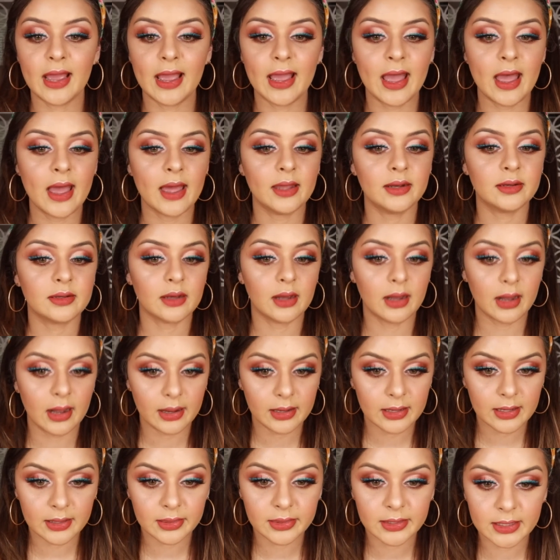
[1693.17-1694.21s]
And
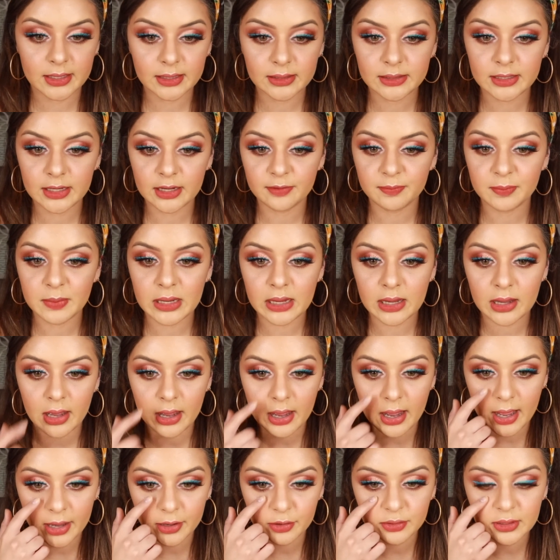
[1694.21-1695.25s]
it did give me,
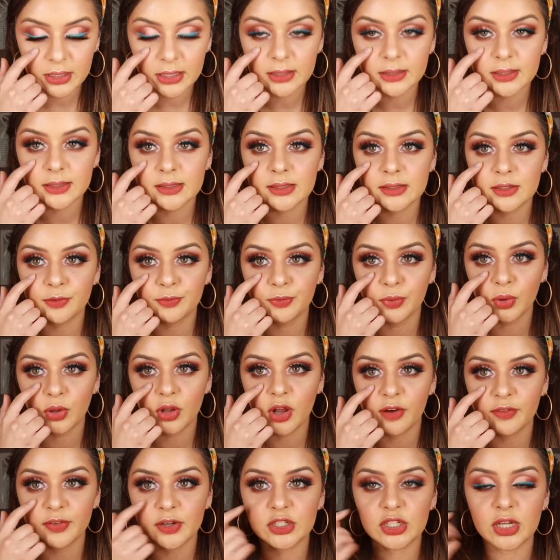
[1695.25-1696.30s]
I don't think this is a full
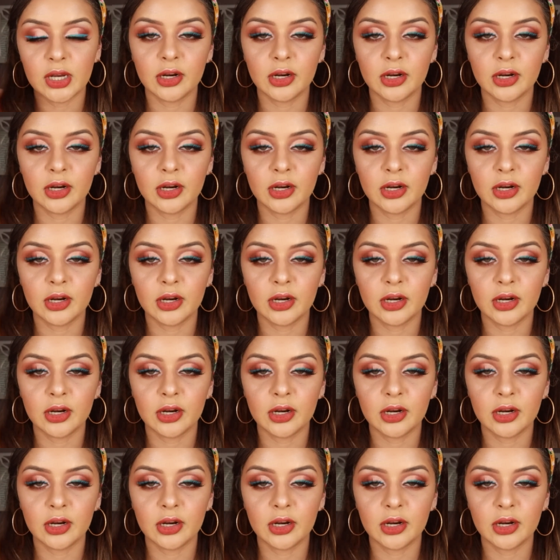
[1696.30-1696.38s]
coverage.